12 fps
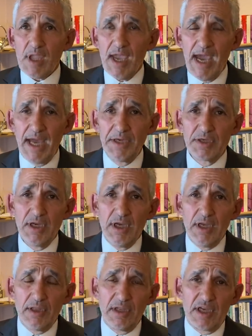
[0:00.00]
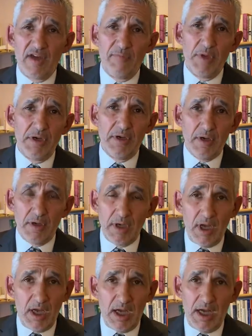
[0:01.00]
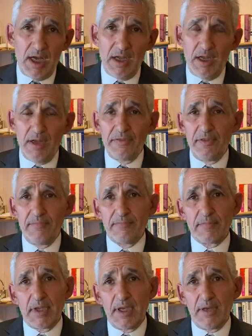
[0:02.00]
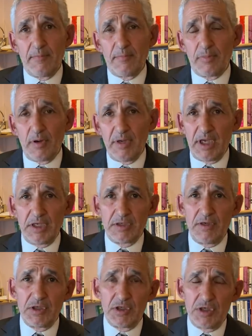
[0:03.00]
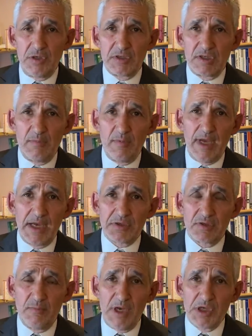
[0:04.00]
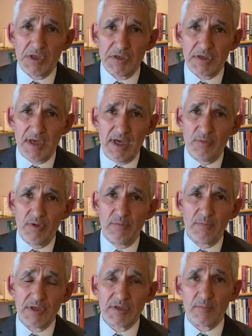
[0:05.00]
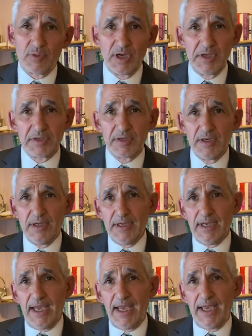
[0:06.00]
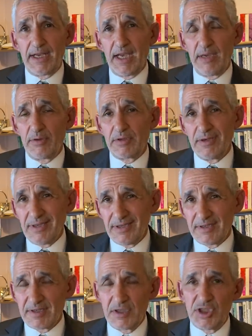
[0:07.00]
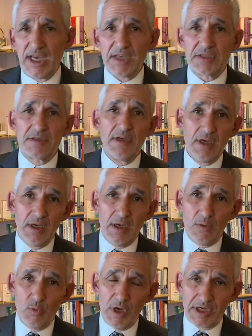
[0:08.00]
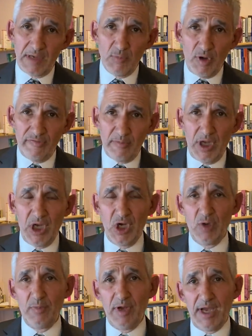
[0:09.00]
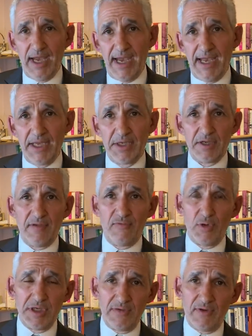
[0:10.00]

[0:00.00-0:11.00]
And the government are probably going to introduce some extra measures. I wouldn't be surprised. And I would suggest working more from home and avoiding